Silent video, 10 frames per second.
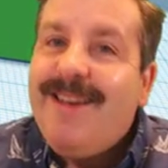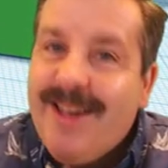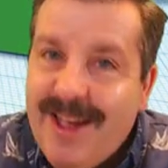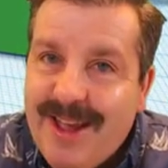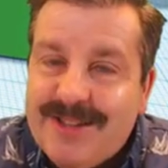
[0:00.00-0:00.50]

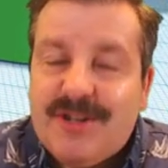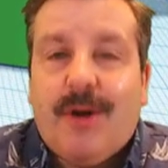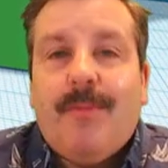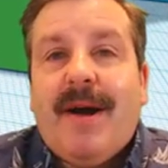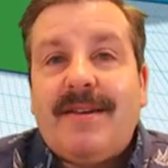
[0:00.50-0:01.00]
H
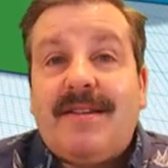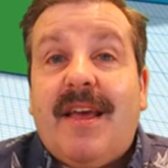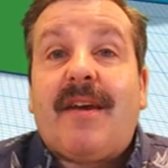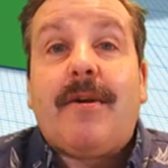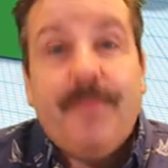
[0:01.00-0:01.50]
L
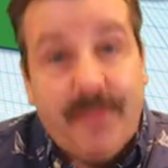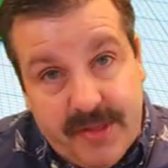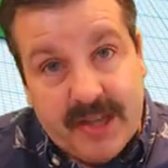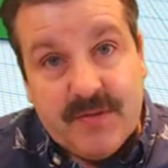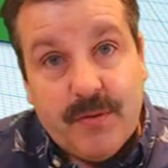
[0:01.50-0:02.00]
ModTech.
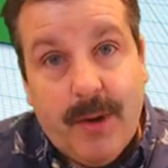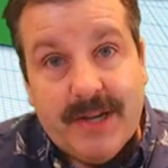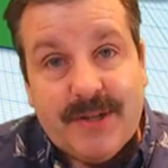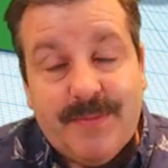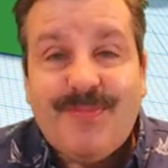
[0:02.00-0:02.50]
Thanks for
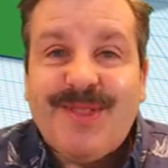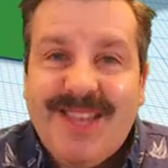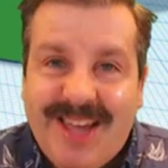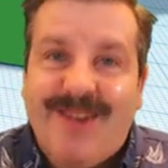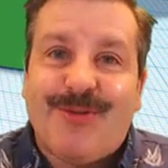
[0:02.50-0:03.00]
watching.
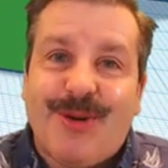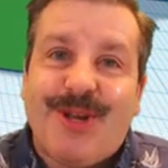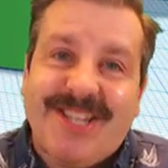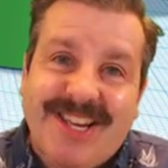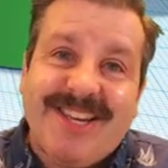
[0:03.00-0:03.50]
Have a
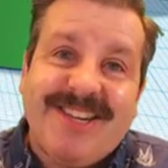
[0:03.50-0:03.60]
great day.